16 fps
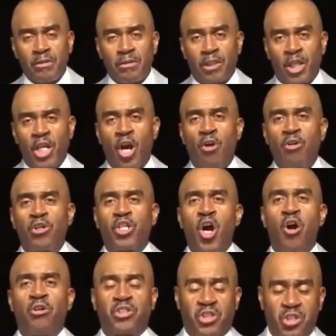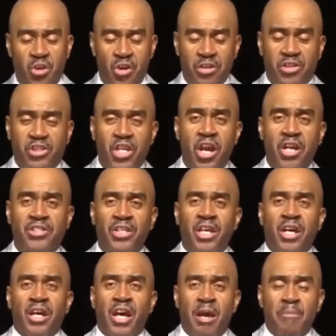You don't go to a church
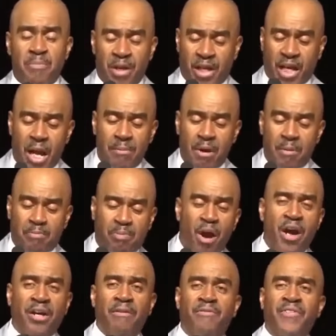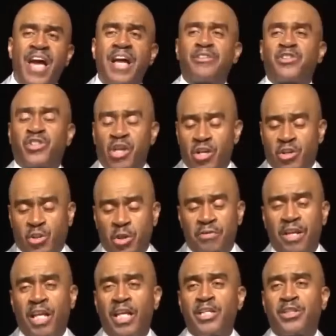and become a part of that church or
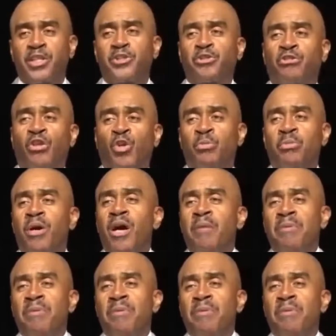religious group